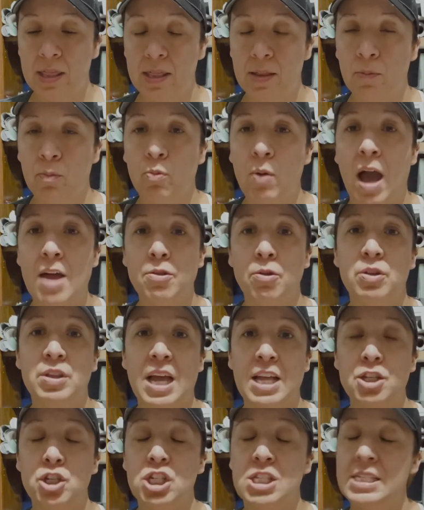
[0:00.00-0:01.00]
rather
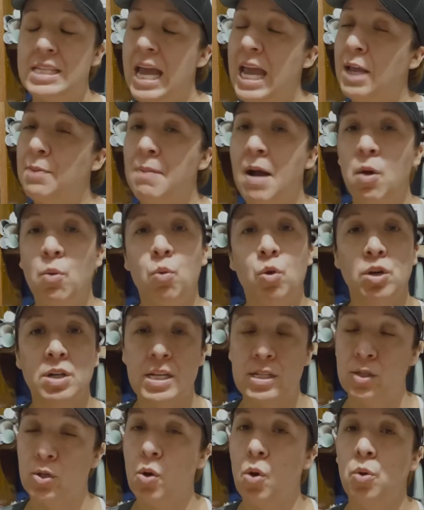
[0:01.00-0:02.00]
than just take my word
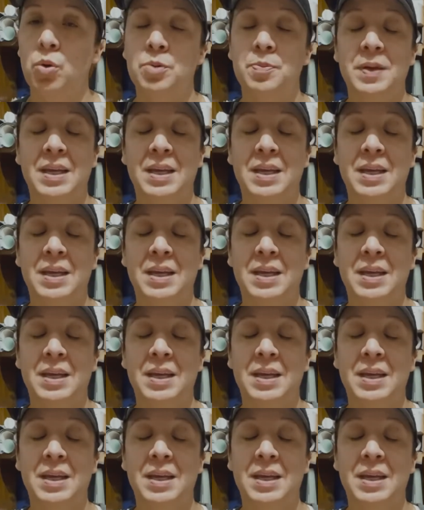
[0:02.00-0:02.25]
as gold,